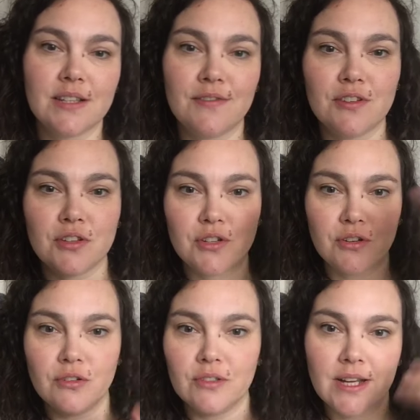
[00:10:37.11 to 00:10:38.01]
If you just
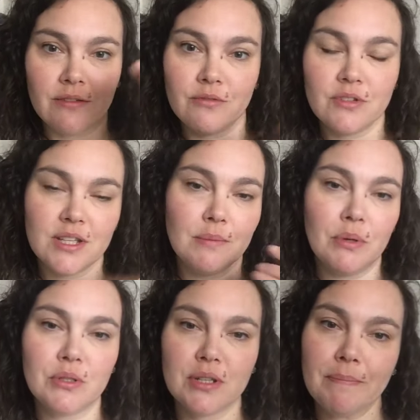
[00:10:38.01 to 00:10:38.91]
scroll down to the
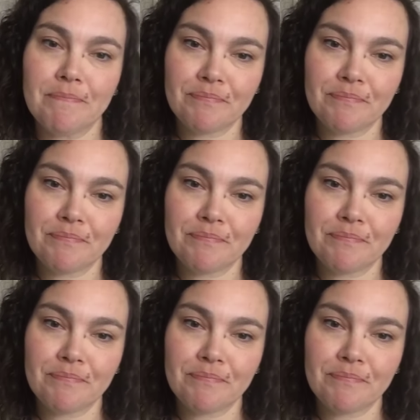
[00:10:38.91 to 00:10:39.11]
bottom,